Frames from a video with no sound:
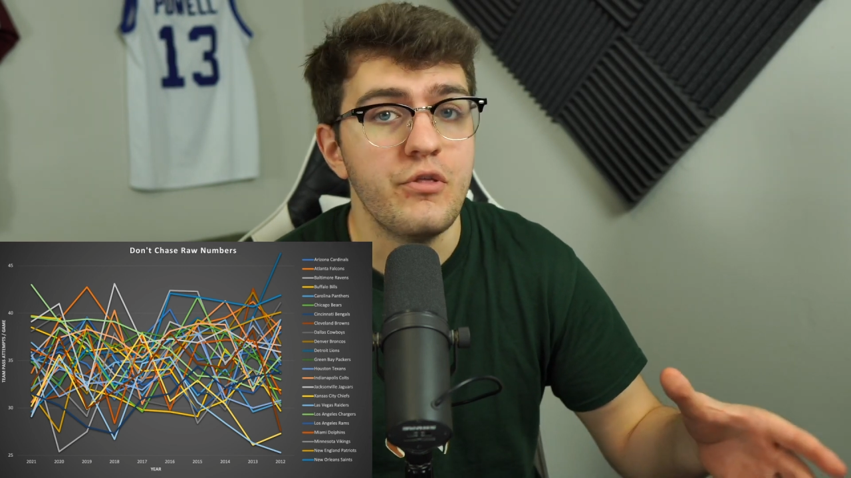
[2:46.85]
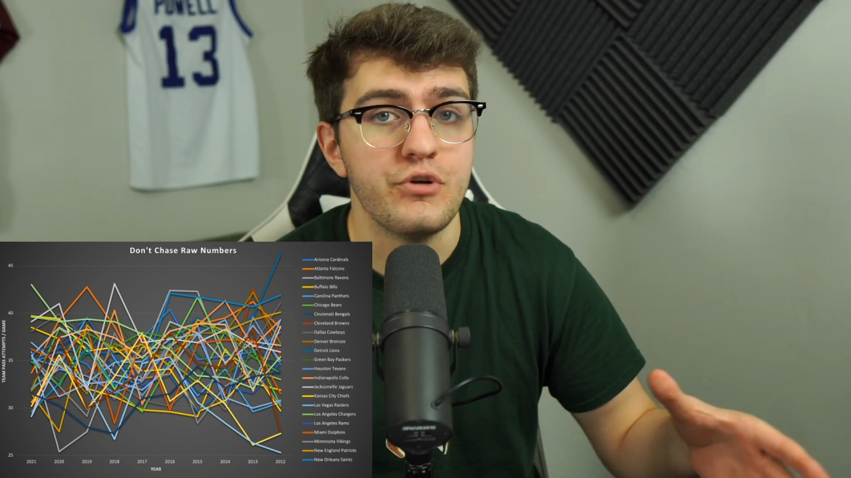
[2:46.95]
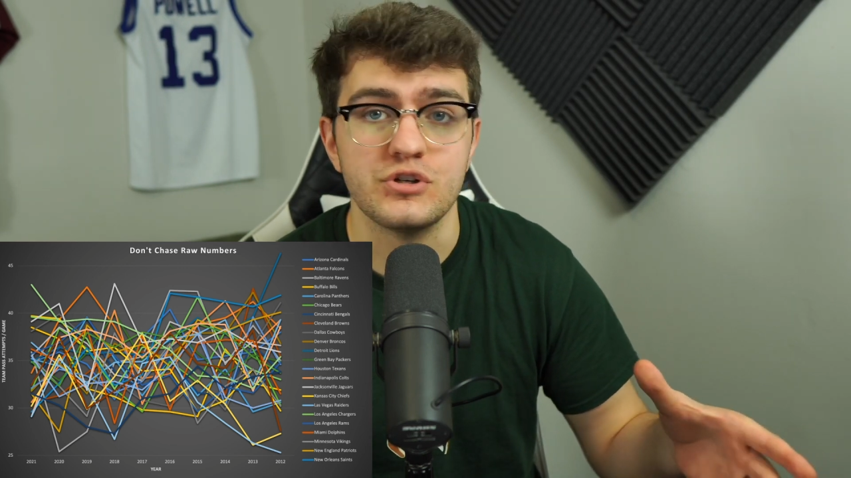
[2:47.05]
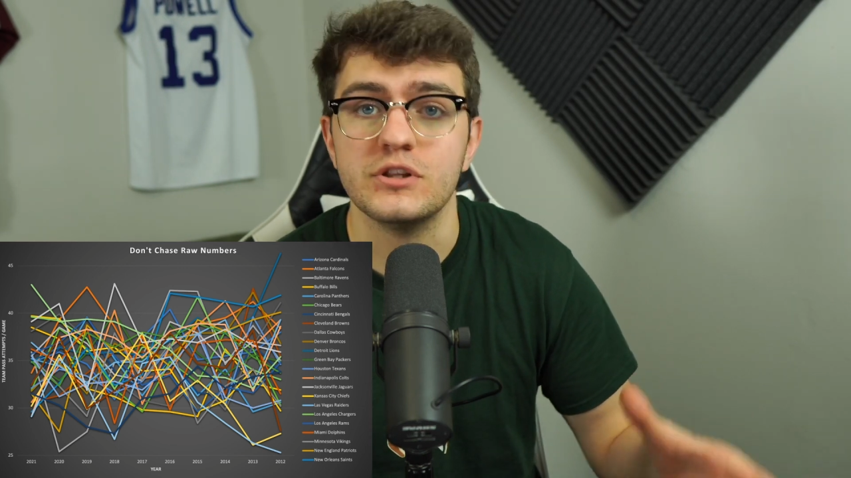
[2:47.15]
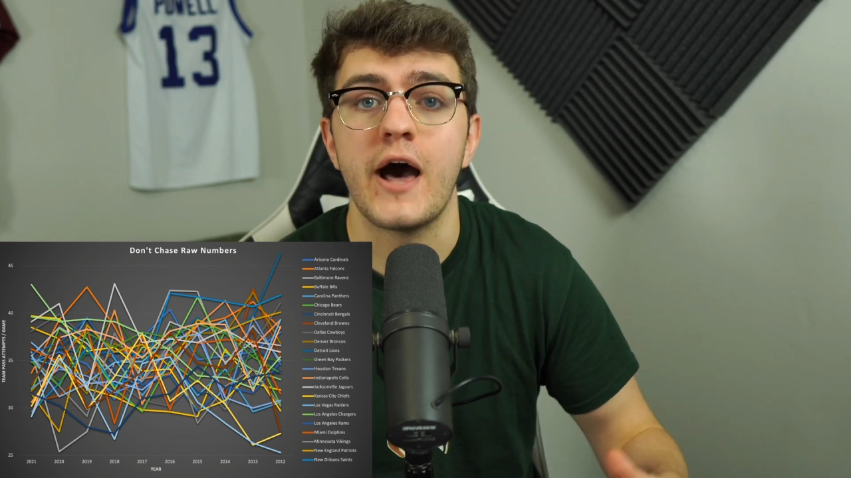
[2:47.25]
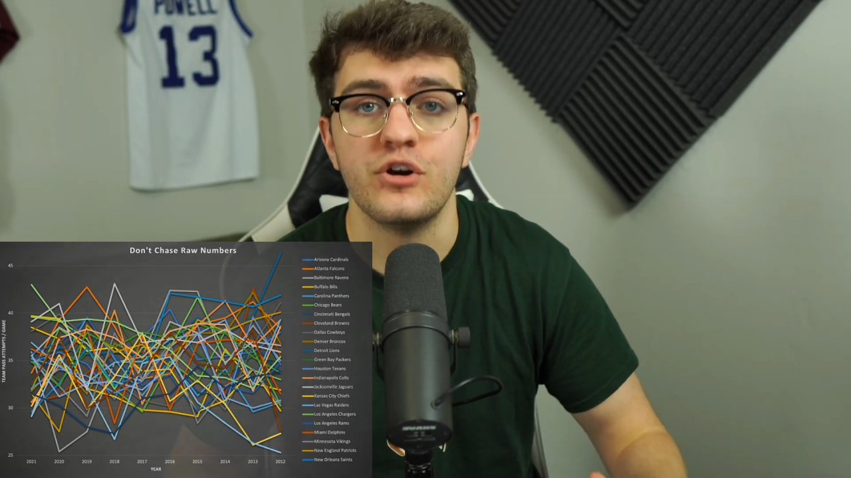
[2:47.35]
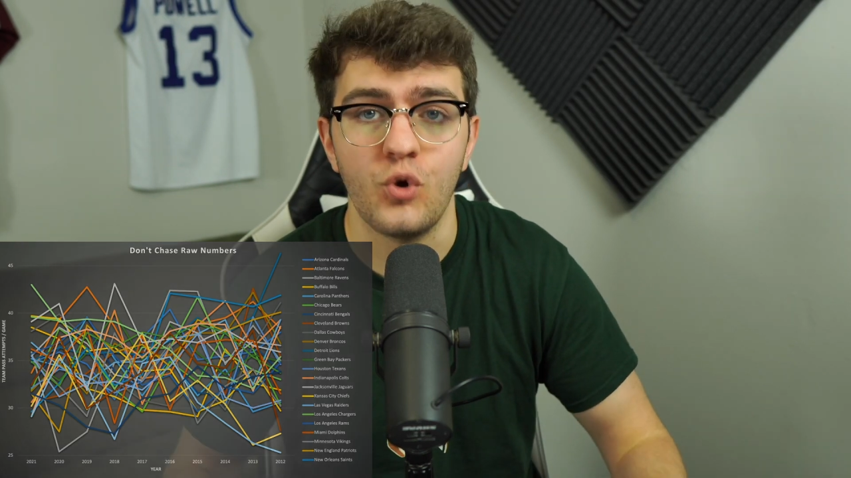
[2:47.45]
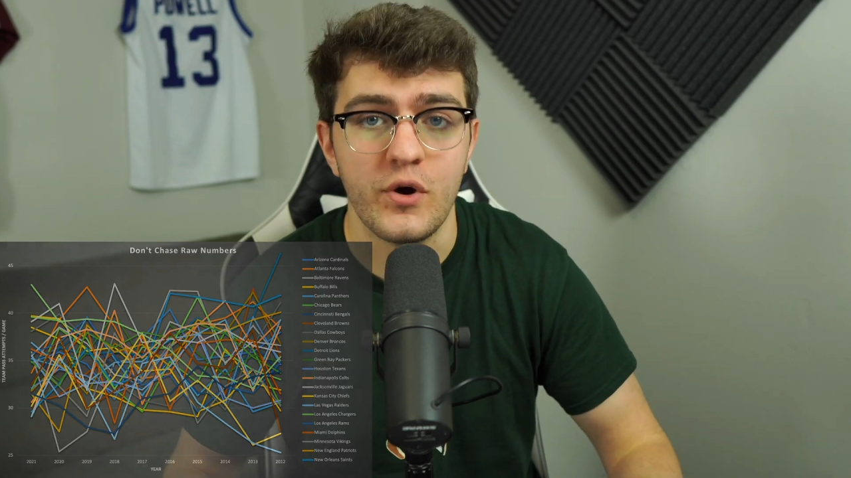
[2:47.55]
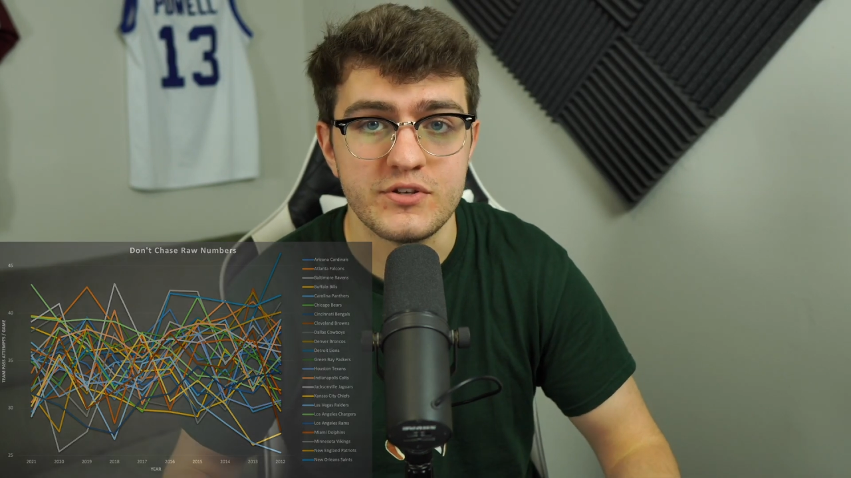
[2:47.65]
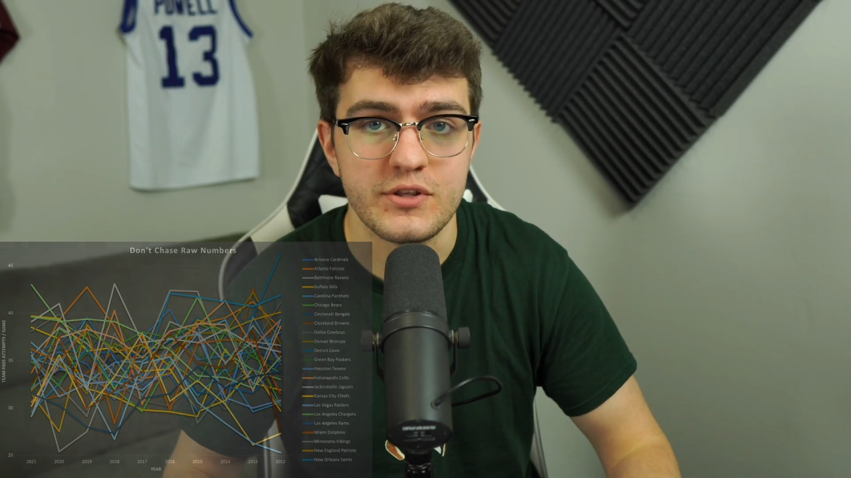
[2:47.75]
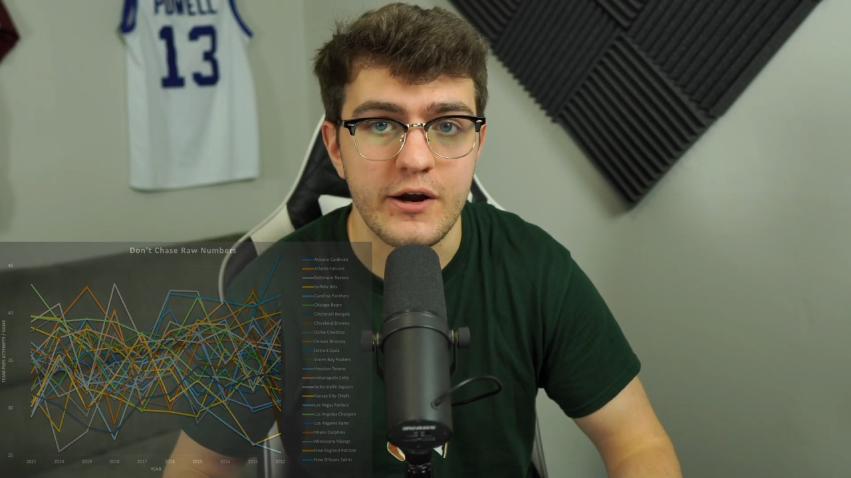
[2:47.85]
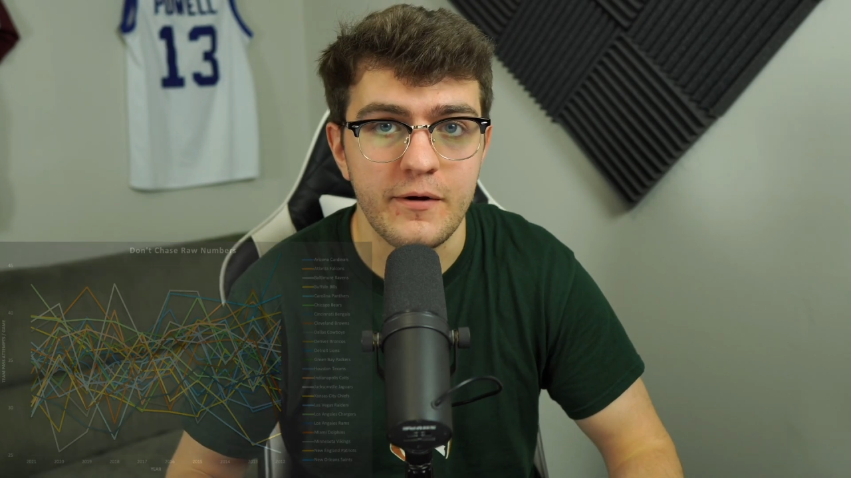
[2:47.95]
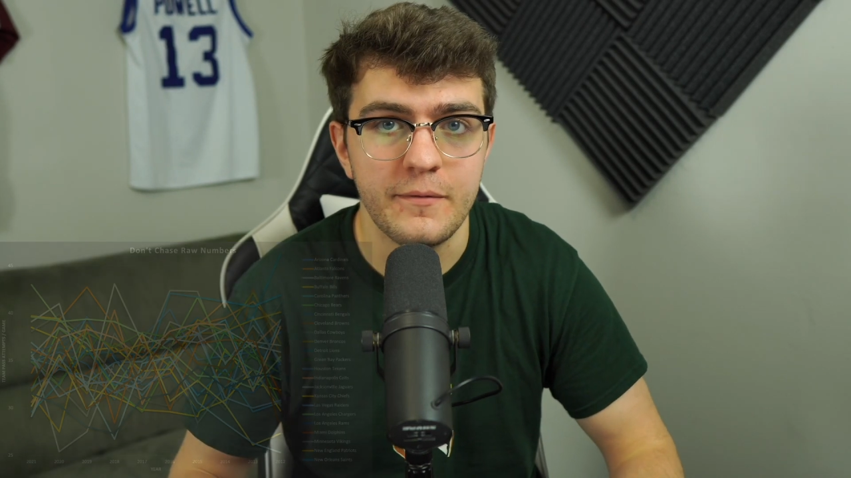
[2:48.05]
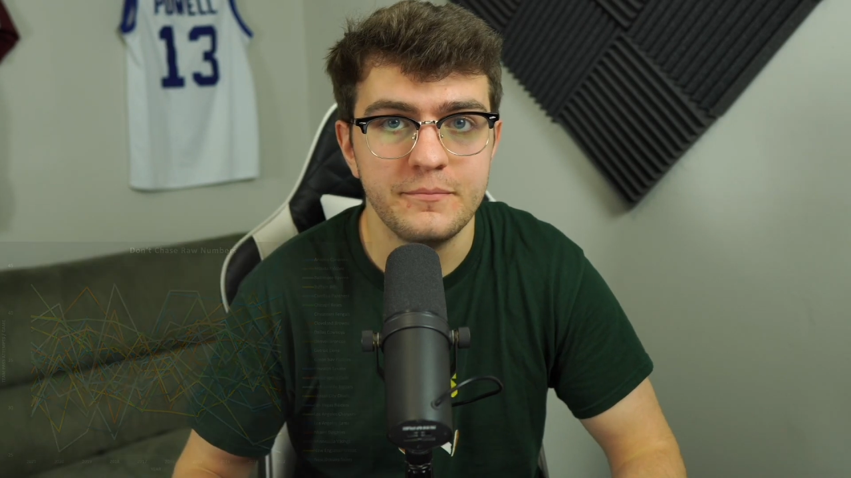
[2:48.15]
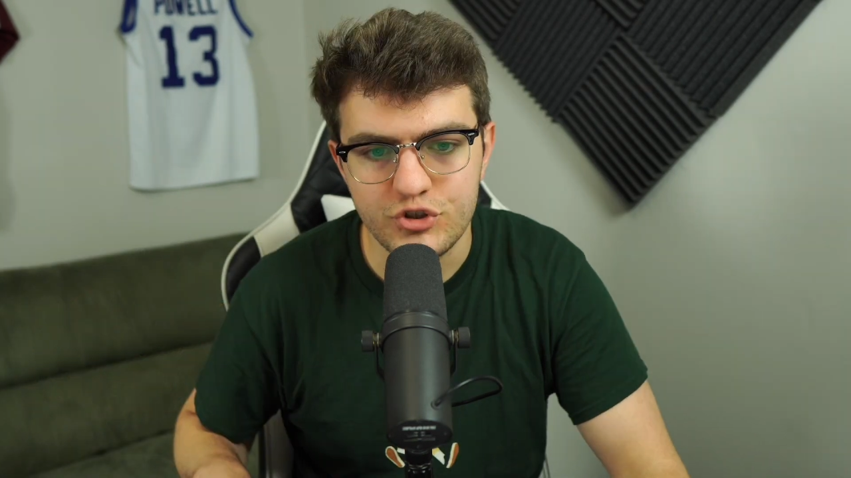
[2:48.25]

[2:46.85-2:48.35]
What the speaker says: there's a lot of noise there.